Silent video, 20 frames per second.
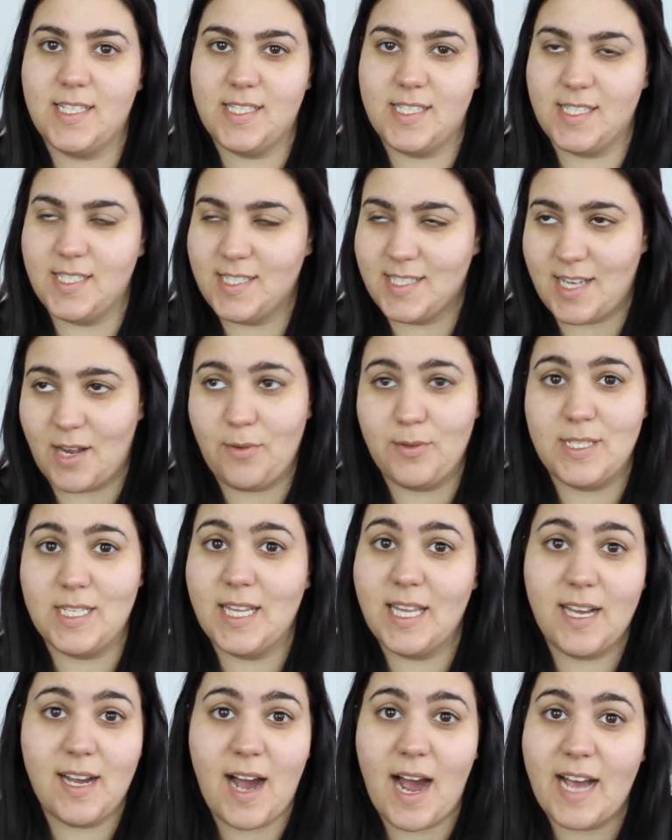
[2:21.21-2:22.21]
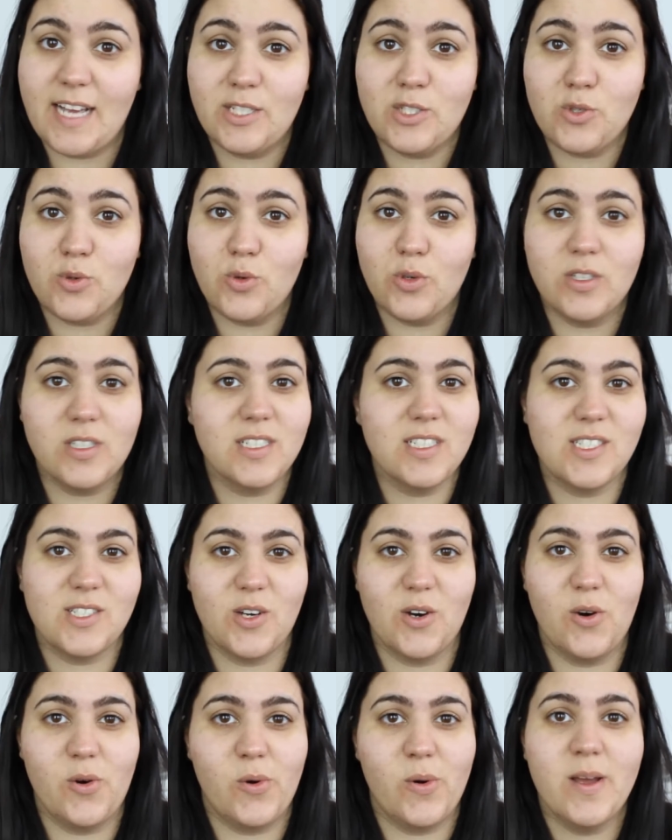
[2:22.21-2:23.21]
since I was in like high school,
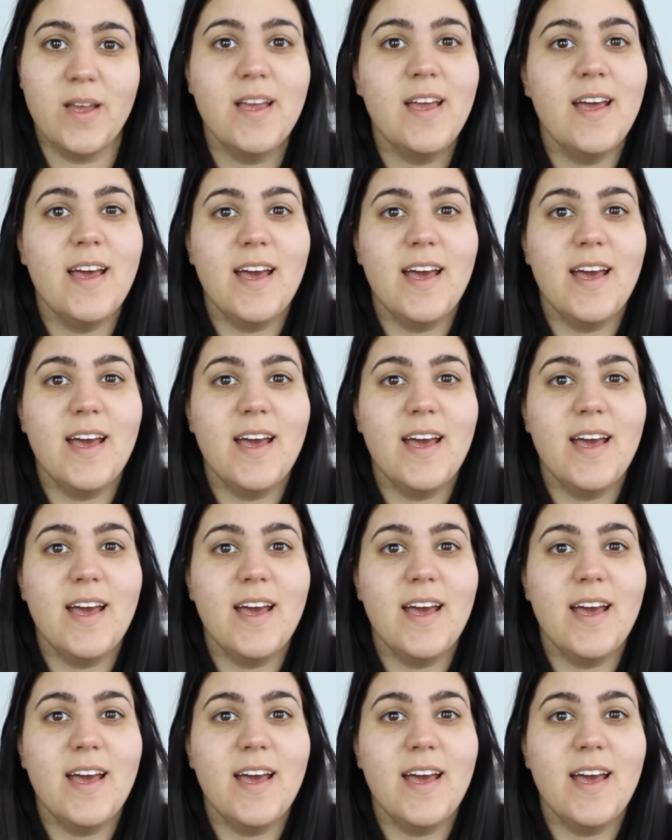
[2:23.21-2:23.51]
so